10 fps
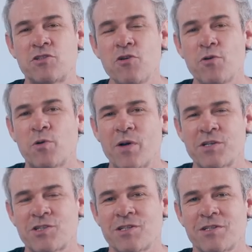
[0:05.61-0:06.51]
two
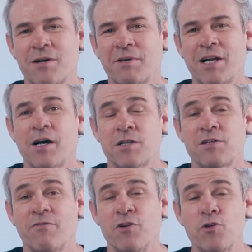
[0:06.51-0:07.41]
questions I'm going to
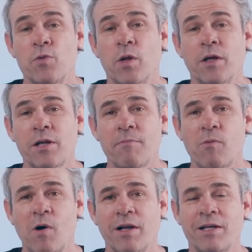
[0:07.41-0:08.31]
answer for you. Number
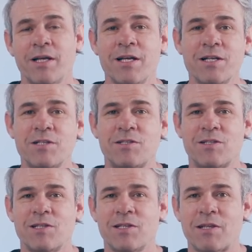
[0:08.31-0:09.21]
one, is
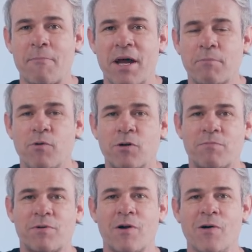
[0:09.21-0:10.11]
the MacBook
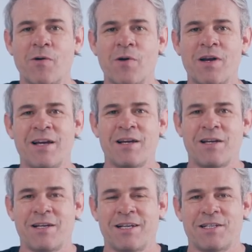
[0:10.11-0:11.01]
Pro
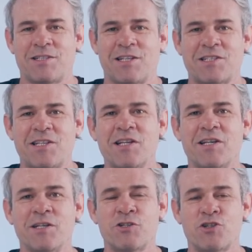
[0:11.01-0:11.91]
16
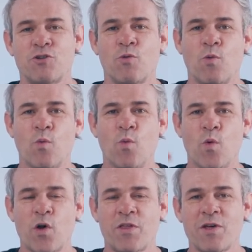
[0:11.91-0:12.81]
inch
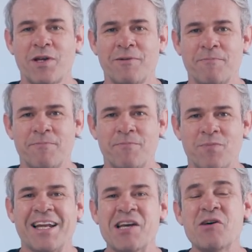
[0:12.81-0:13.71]
worth it?
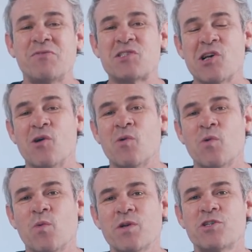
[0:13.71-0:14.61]
And if
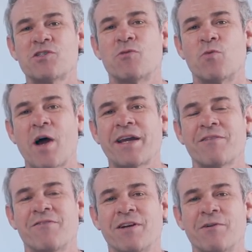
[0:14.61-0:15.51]
so, which is the right
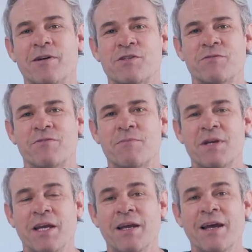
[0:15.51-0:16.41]
configuration for
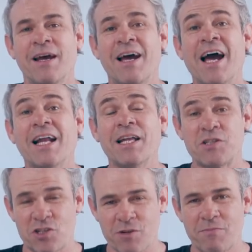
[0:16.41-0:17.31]
me?
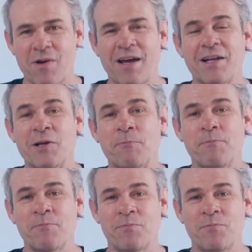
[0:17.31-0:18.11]
Let's jump right in.